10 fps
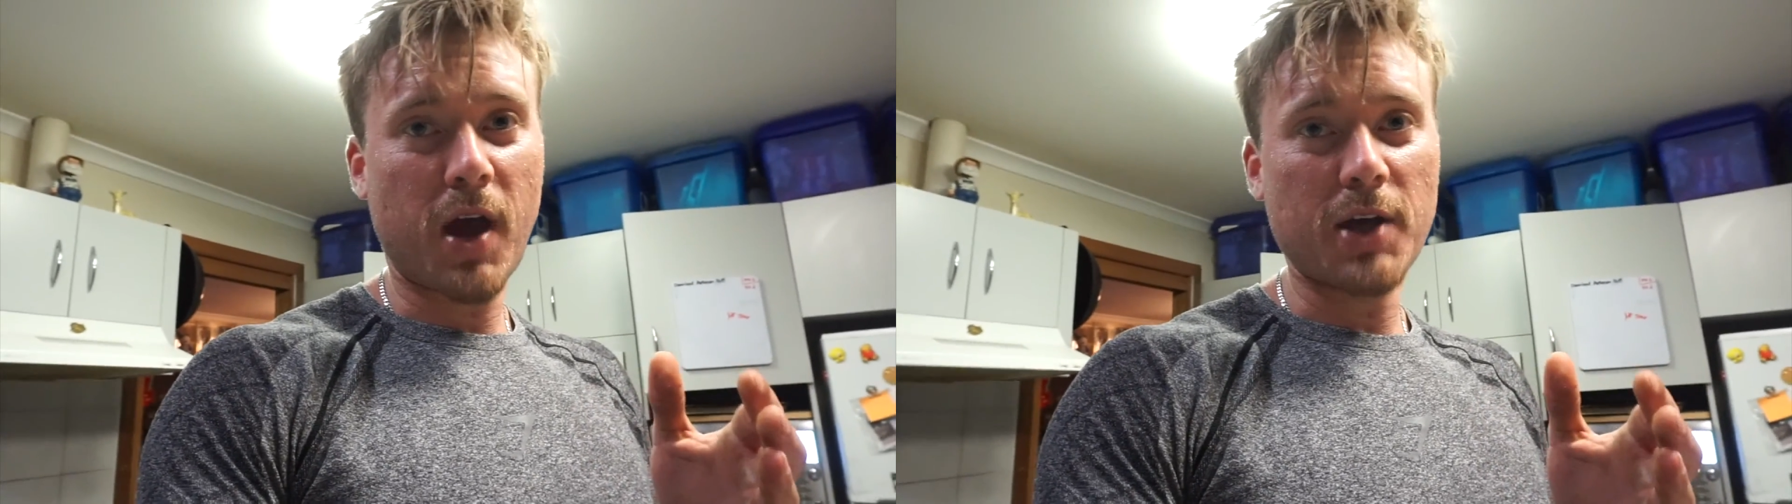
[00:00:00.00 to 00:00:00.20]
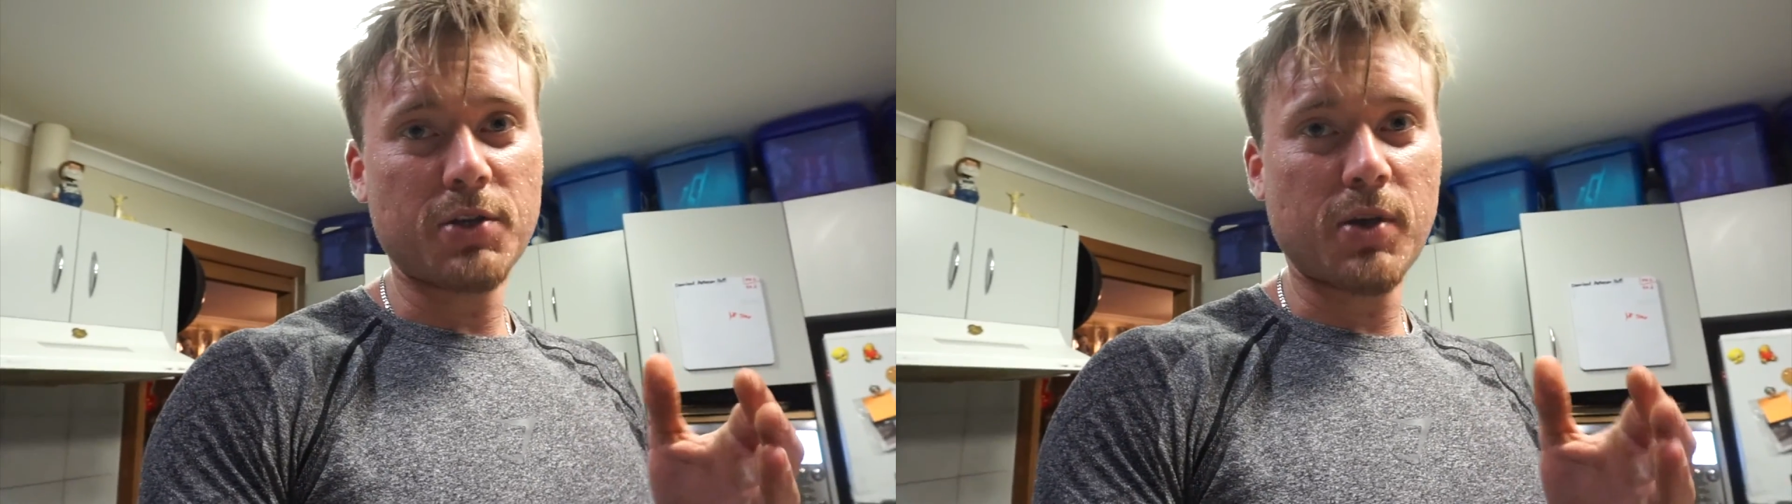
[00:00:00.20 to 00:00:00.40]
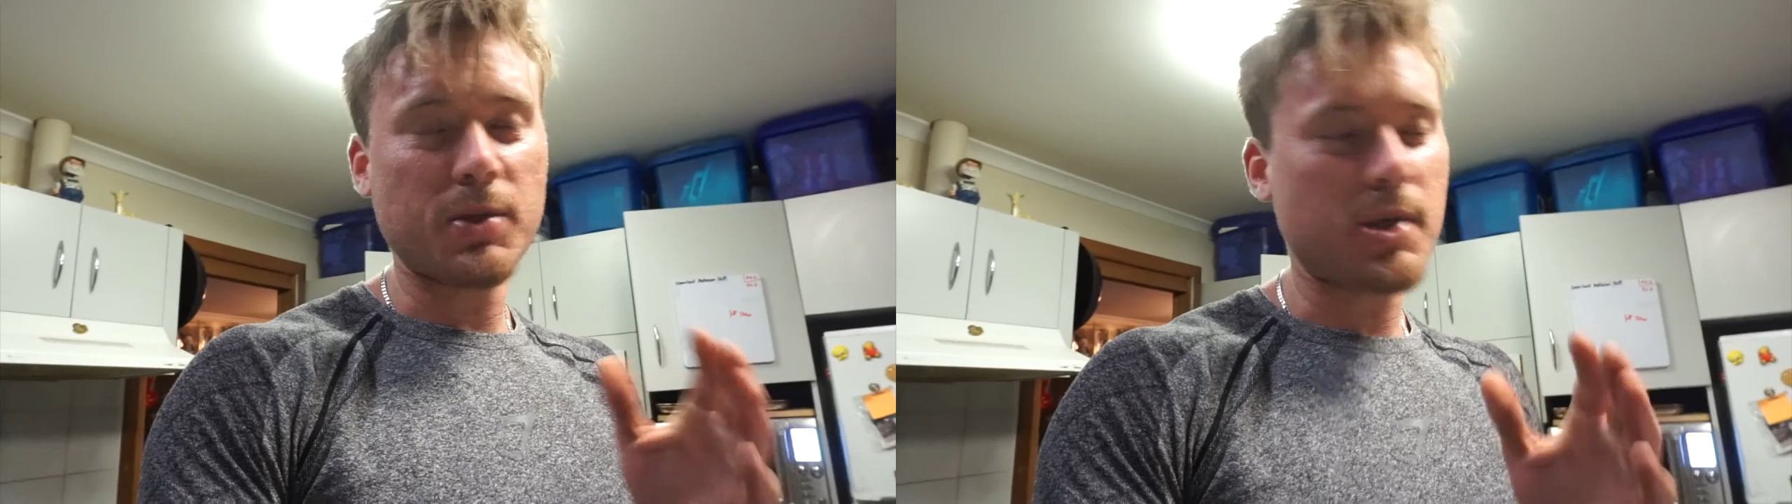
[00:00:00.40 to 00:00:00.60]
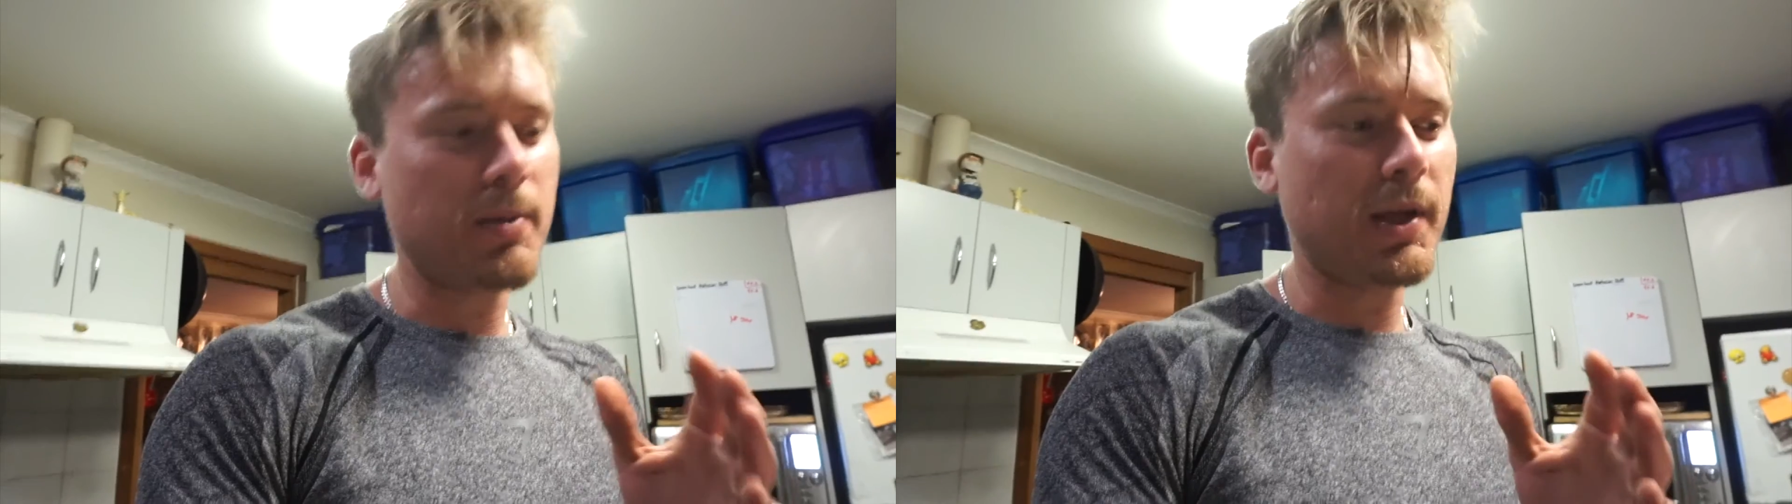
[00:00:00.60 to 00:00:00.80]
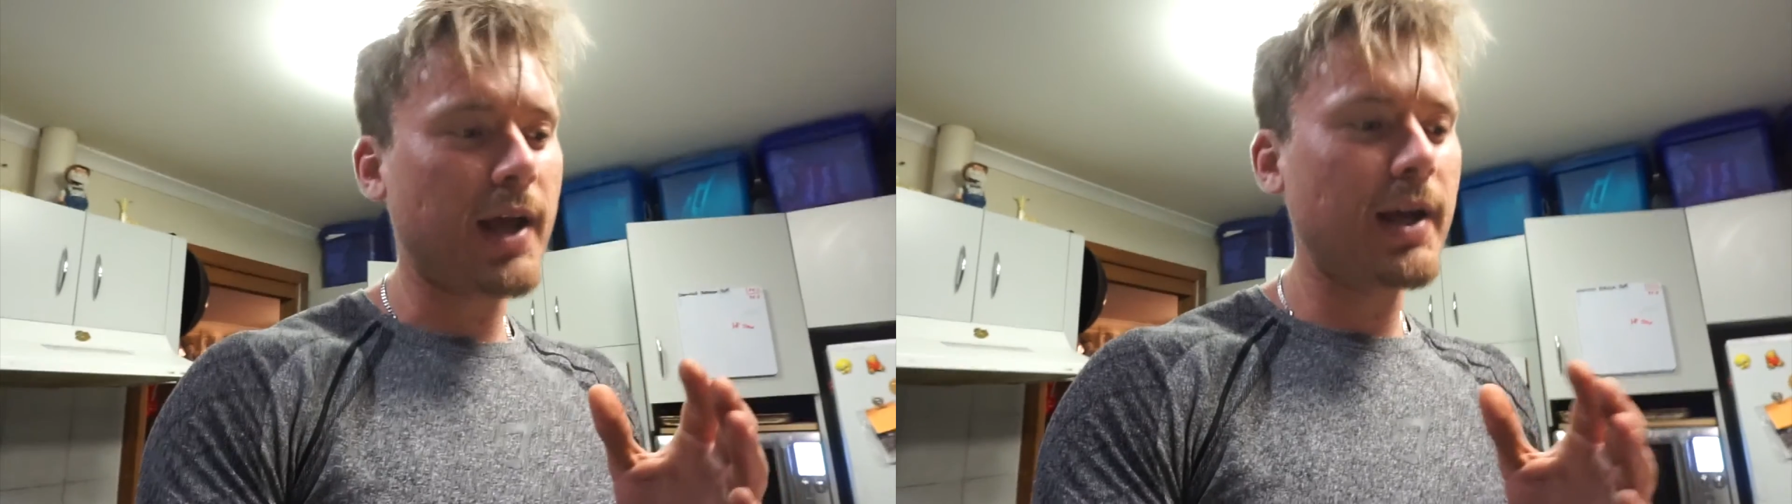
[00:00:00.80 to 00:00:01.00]
ice cream or
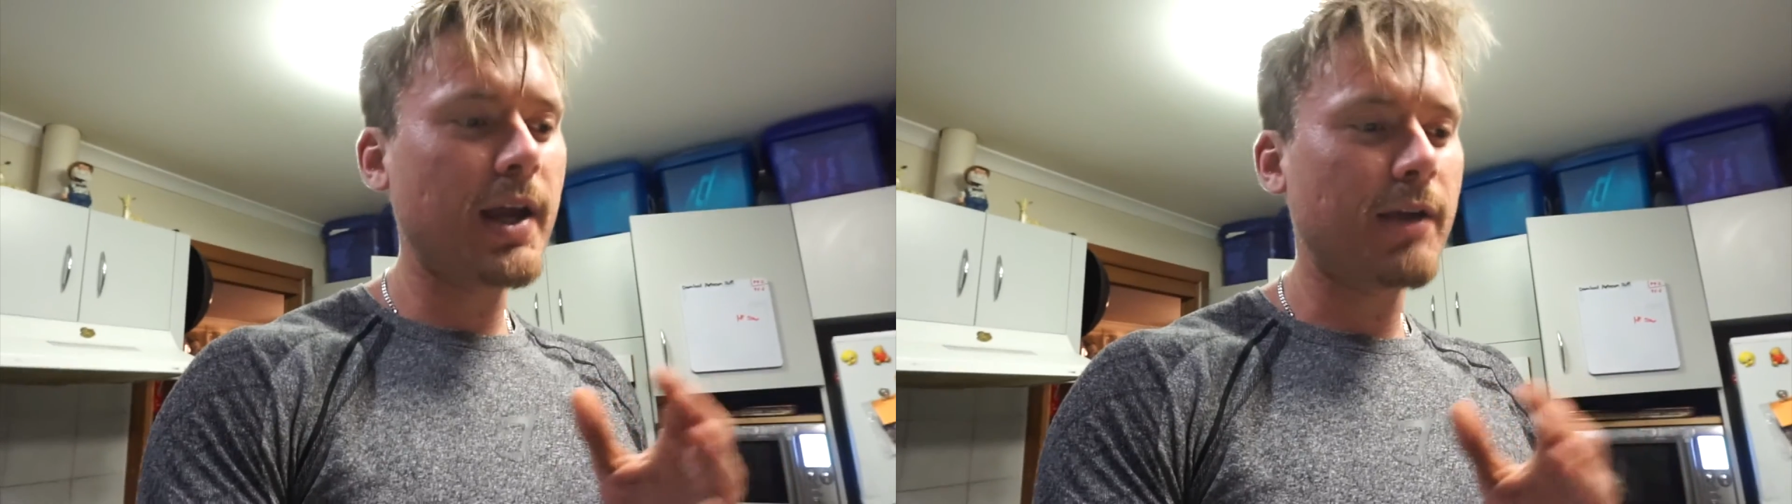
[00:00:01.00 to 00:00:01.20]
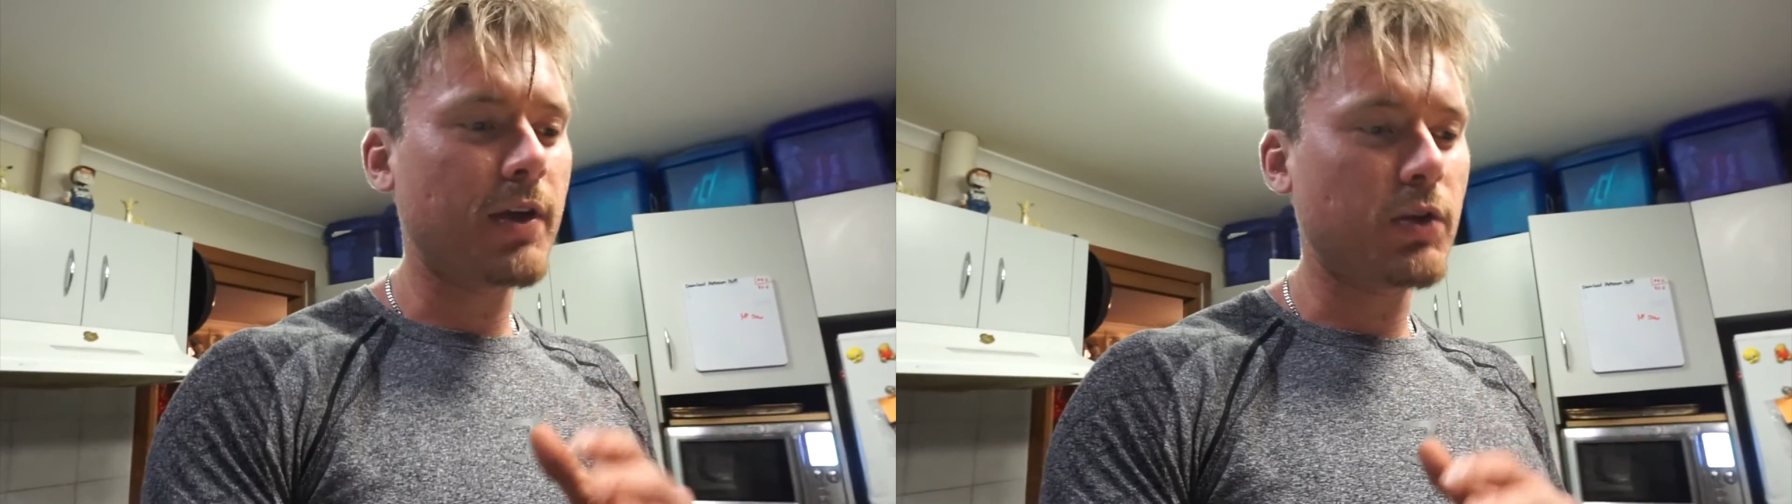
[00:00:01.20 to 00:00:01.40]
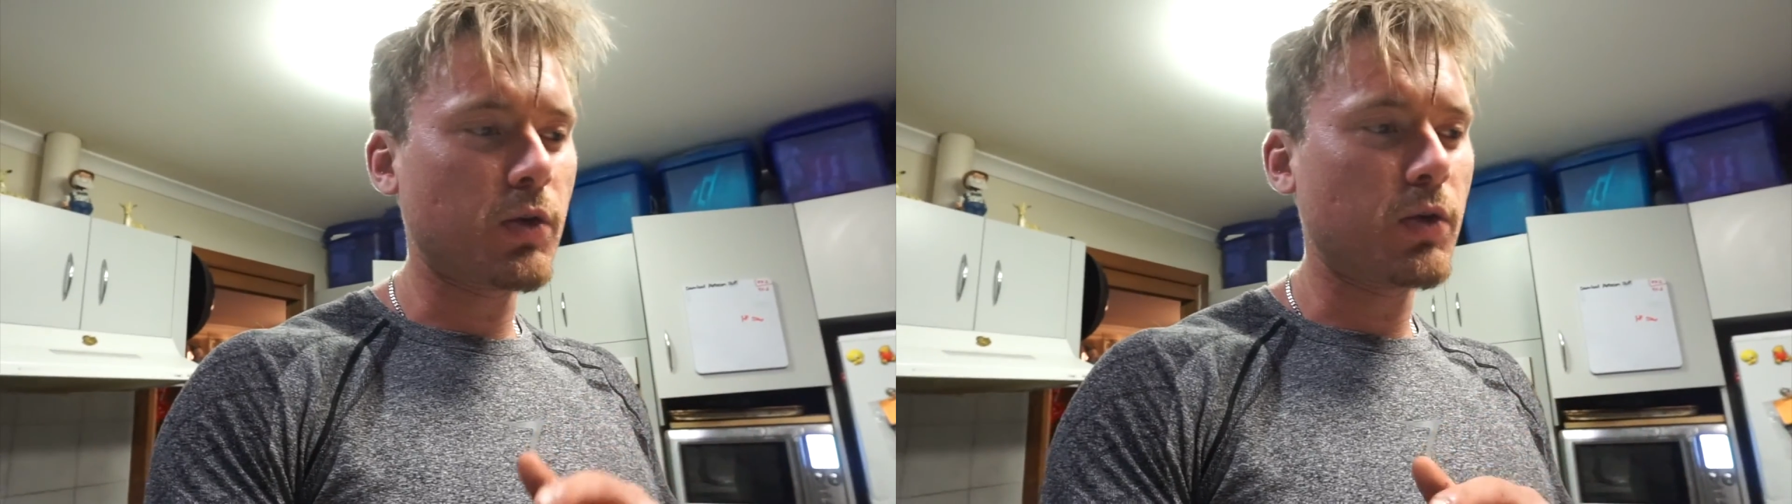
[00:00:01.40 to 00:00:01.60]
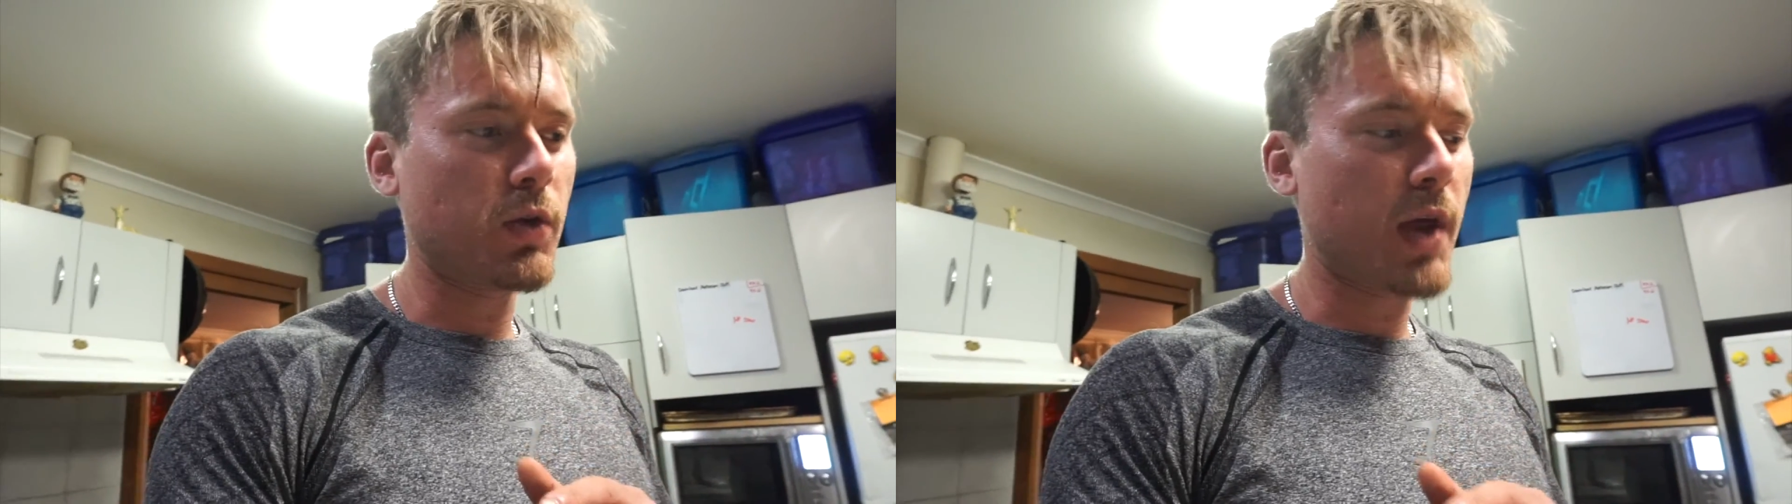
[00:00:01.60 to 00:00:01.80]
something later if I do